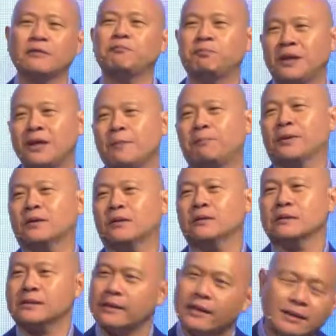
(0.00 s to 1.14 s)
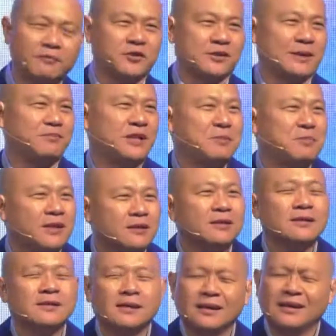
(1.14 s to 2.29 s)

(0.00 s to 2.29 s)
people stand up for something because